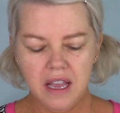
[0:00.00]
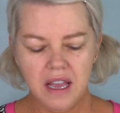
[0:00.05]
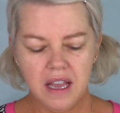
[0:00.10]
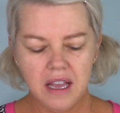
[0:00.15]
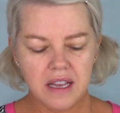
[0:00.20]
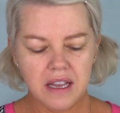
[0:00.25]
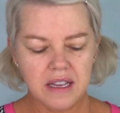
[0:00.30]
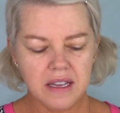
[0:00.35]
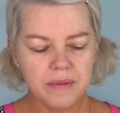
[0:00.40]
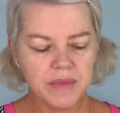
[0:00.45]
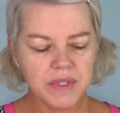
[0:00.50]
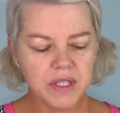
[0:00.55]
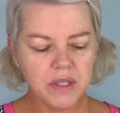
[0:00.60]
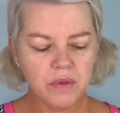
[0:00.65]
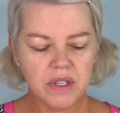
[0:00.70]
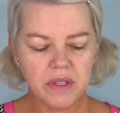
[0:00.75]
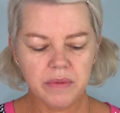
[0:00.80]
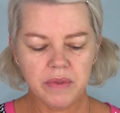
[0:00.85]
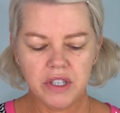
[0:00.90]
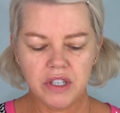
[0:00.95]
So
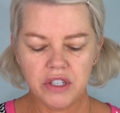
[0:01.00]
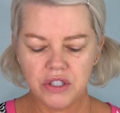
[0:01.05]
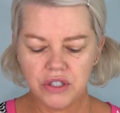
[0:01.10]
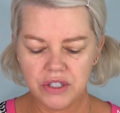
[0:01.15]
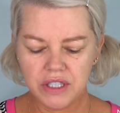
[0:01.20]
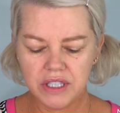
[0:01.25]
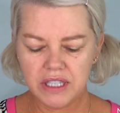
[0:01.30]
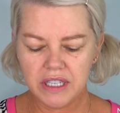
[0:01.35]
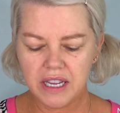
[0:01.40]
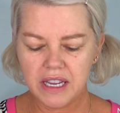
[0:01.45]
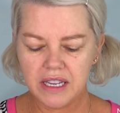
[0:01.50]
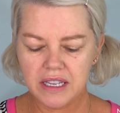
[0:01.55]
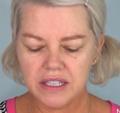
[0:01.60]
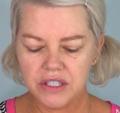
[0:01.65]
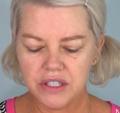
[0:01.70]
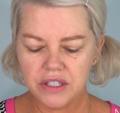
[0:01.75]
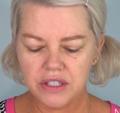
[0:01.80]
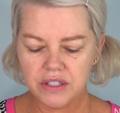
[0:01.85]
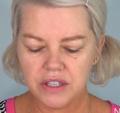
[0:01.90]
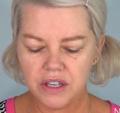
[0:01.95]
what I'm going to do today is
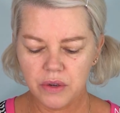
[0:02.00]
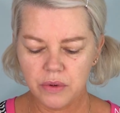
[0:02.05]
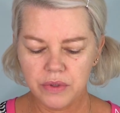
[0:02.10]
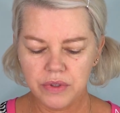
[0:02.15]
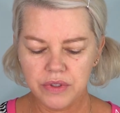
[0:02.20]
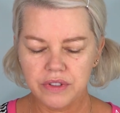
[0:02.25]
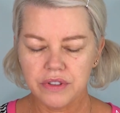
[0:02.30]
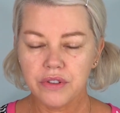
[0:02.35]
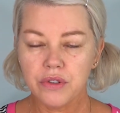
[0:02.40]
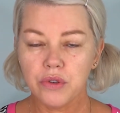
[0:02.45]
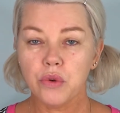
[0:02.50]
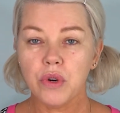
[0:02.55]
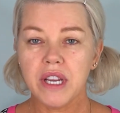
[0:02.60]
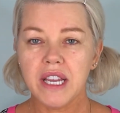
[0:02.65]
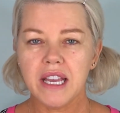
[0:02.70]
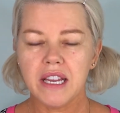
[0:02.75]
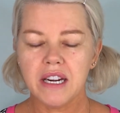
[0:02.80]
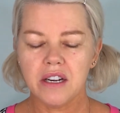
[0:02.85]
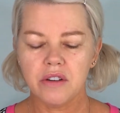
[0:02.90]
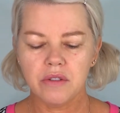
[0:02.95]
just go with the
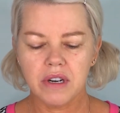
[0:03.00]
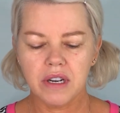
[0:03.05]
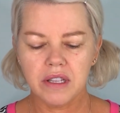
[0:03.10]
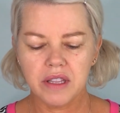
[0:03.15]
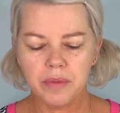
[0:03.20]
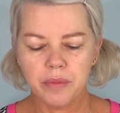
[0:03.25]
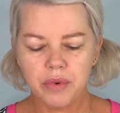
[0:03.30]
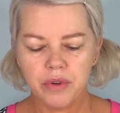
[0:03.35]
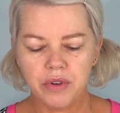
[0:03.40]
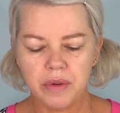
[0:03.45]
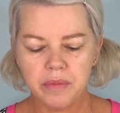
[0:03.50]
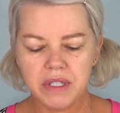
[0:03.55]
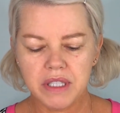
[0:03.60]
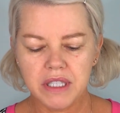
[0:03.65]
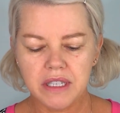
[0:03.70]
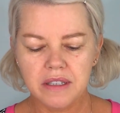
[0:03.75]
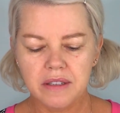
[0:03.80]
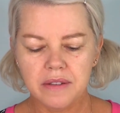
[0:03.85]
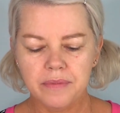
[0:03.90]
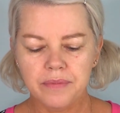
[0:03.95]
3N around the
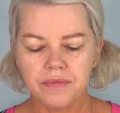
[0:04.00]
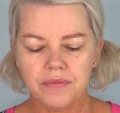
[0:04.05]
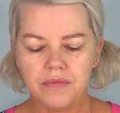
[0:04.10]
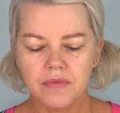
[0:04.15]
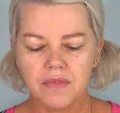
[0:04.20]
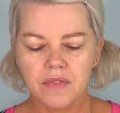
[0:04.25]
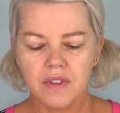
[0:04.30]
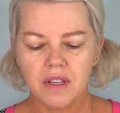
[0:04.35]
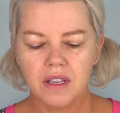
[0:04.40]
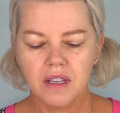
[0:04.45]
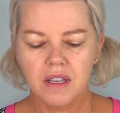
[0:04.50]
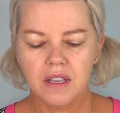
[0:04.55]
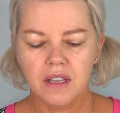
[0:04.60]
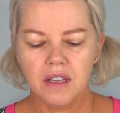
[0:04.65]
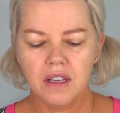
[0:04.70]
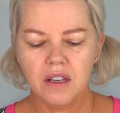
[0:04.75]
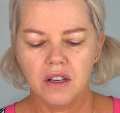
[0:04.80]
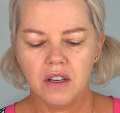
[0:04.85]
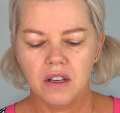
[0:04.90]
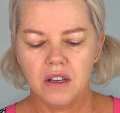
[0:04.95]
perimeter.
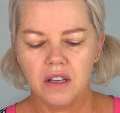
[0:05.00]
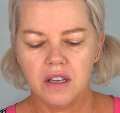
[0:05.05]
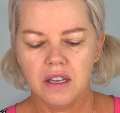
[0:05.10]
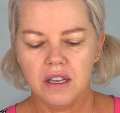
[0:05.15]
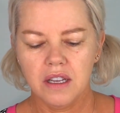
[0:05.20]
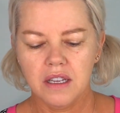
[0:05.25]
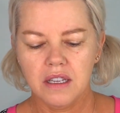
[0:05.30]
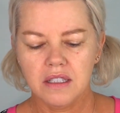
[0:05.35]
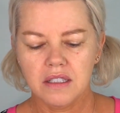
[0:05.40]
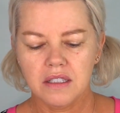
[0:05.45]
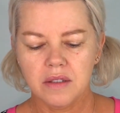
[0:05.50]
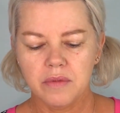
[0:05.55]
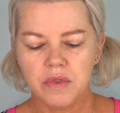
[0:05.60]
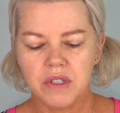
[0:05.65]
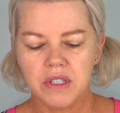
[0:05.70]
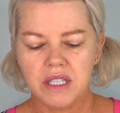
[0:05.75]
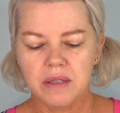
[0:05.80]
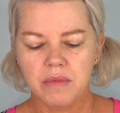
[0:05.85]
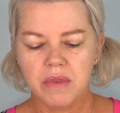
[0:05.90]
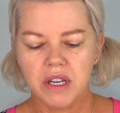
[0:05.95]
So I'm
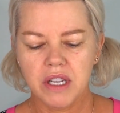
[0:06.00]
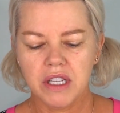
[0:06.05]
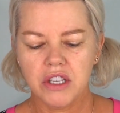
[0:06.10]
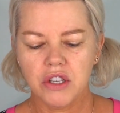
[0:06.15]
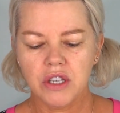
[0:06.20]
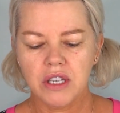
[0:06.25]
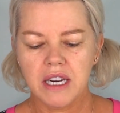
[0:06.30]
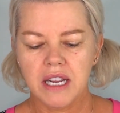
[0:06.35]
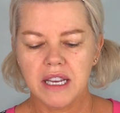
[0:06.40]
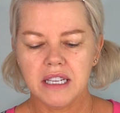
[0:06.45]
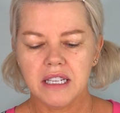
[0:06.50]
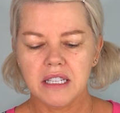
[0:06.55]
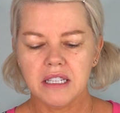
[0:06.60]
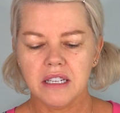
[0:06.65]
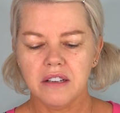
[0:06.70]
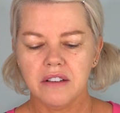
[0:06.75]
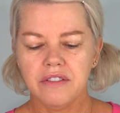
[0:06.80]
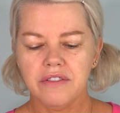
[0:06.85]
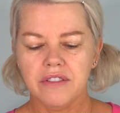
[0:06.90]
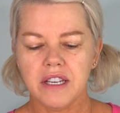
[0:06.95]
using my Guerlain
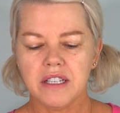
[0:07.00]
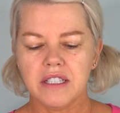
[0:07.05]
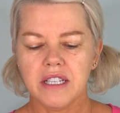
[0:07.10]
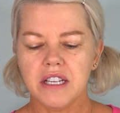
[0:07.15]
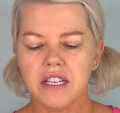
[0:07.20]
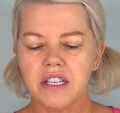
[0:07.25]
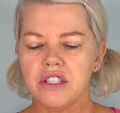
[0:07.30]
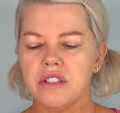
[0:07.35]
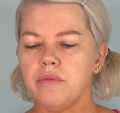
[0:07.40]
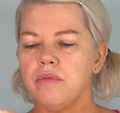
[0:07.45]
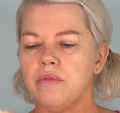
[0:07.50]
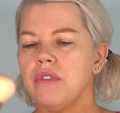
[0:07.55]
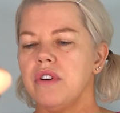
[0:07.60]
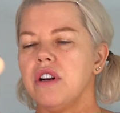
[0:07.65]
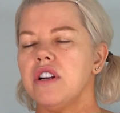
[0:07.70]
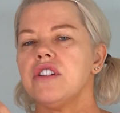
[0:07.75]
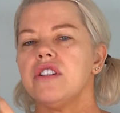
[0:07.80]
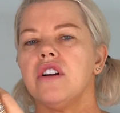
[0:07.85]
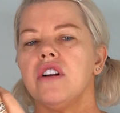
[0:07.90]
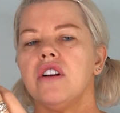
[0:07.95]
foundation
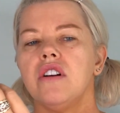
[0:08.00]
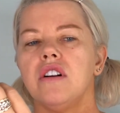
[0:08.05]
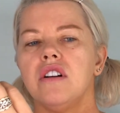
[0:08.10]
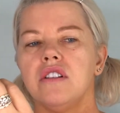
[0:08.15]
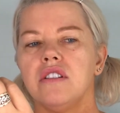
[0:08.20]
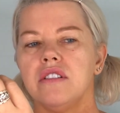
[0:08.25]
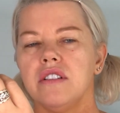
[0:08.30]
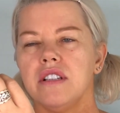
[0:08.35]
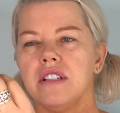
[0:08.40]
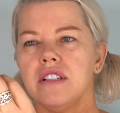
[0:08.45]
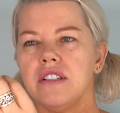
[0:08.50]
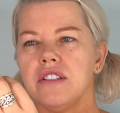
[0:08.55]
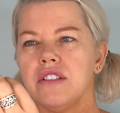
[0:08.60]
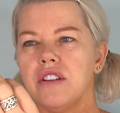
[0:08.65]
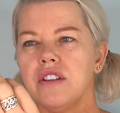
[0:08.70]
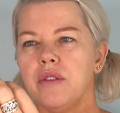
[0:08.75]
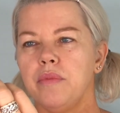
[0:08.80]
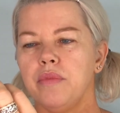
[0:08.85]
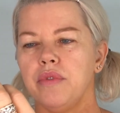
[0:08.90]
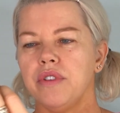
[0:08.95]
brush. Oh, it's
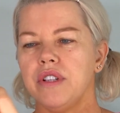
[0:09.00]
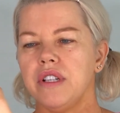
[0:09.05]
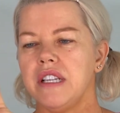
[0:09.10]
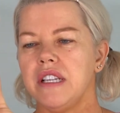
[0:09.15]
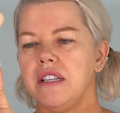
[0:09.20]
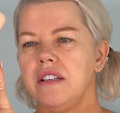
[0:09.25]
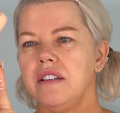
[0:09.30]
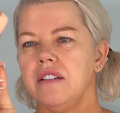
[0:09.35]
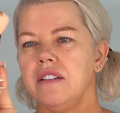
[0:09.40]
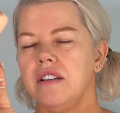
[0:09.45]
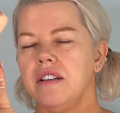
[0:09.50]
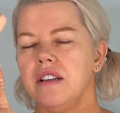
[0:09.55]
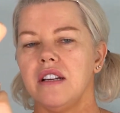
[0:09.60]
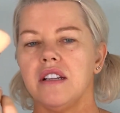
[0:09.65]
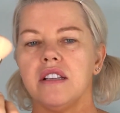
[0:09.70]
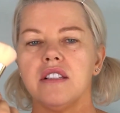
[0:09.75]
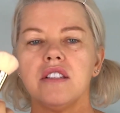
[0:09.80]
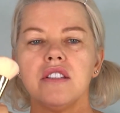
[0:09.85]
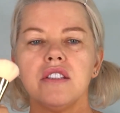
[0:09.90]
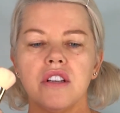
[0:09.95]
so pretty, and
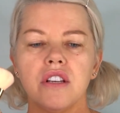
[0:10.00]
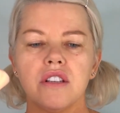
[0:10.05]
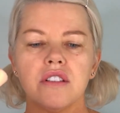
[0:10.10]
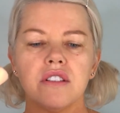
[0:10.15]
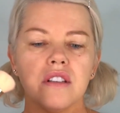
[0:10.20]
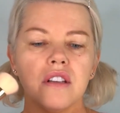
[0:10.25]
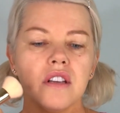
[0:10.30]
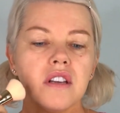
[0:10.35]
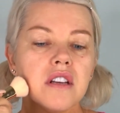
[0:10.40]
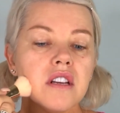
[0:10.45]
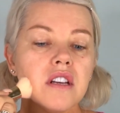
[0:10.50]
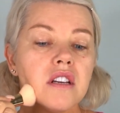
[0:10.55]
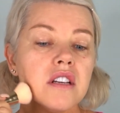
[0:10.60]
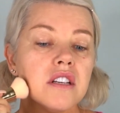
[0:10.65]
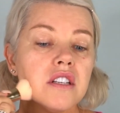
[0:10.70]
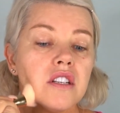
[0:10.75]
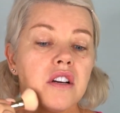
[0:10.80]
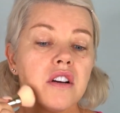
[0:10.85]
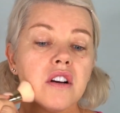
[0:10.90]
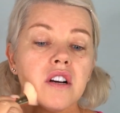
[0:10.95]
it's just
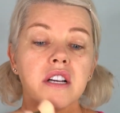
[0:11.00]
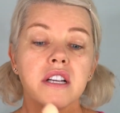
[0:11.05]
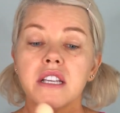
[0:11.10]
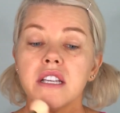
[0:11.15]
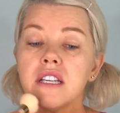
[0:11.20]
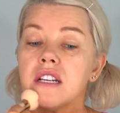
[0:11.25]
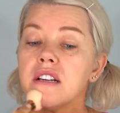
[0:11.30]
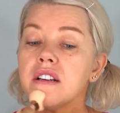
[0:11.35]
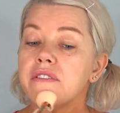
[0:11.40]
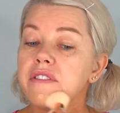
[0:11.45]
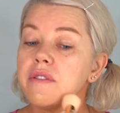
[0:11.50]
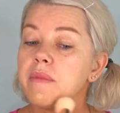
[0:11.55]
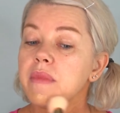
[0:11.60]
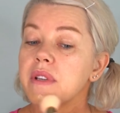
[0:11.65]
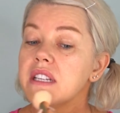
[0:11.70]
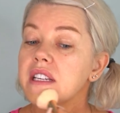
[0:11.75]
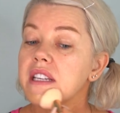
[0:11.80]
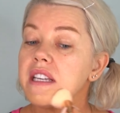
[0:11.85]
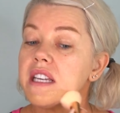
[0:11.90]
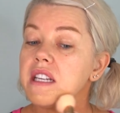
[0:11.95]
tiny enough for
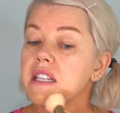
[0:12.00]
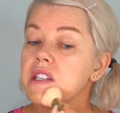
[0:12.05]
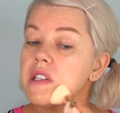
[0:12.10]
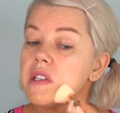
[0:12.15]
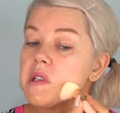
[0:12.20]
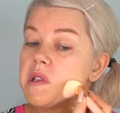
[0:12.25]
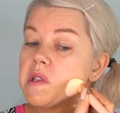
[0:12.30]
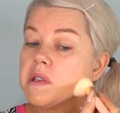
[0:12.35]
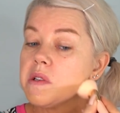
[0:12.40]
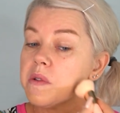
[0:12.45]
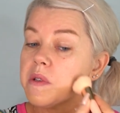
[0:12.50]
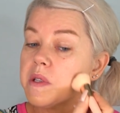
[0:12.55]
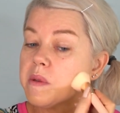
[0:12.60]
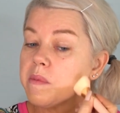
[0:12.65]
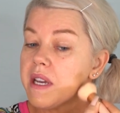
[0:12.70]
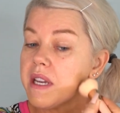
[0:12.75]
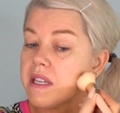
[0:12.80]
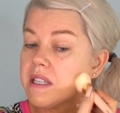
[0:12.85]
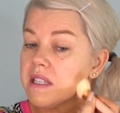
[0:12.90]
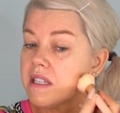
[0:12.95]
me to get into the little
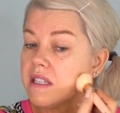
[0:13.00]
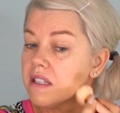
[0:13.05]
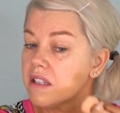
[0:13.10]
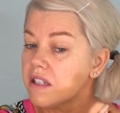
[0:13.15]
spaces.